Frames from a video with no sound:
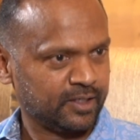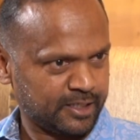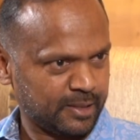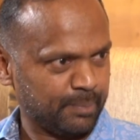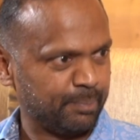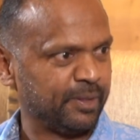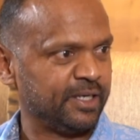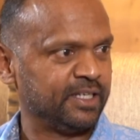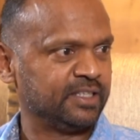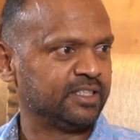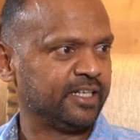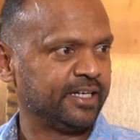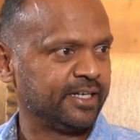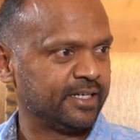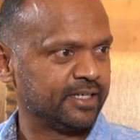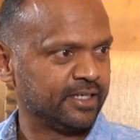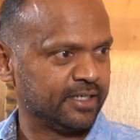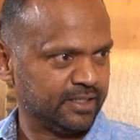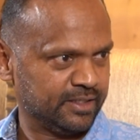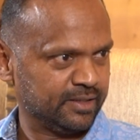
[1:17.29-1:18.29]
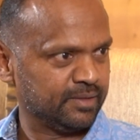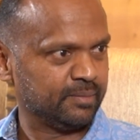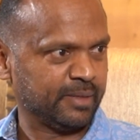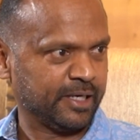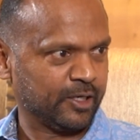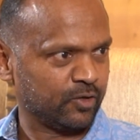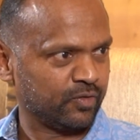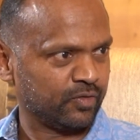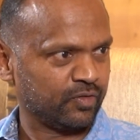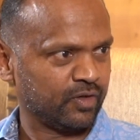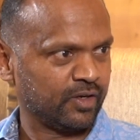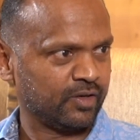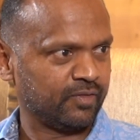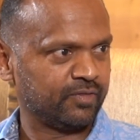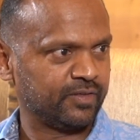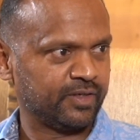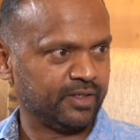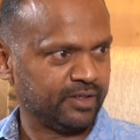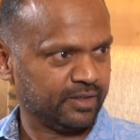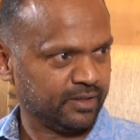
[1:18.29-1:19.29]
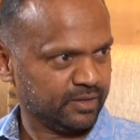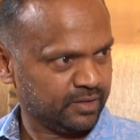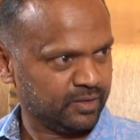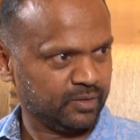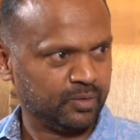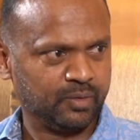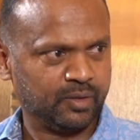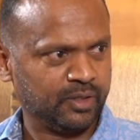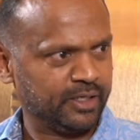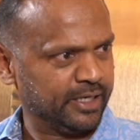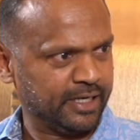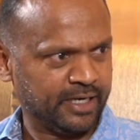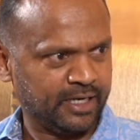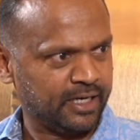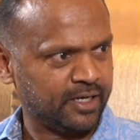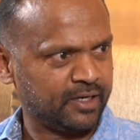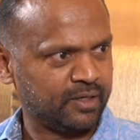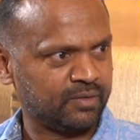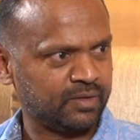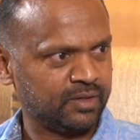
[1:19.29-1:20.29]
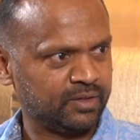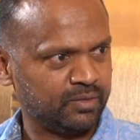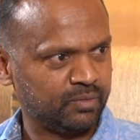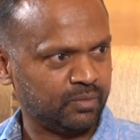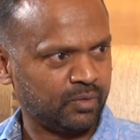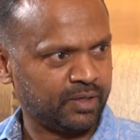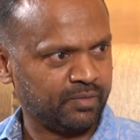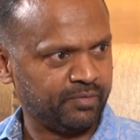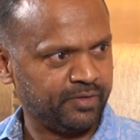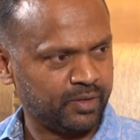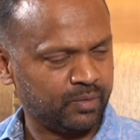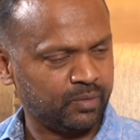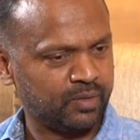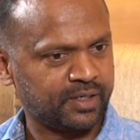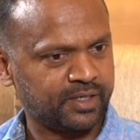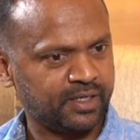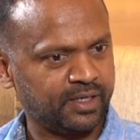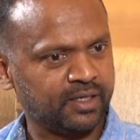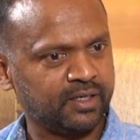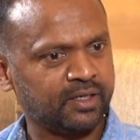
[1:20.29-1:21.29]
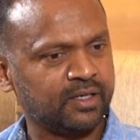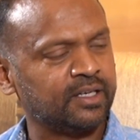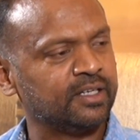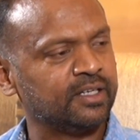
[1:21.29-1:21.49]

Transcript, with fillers: companies like Microsoft, Google, what we are working on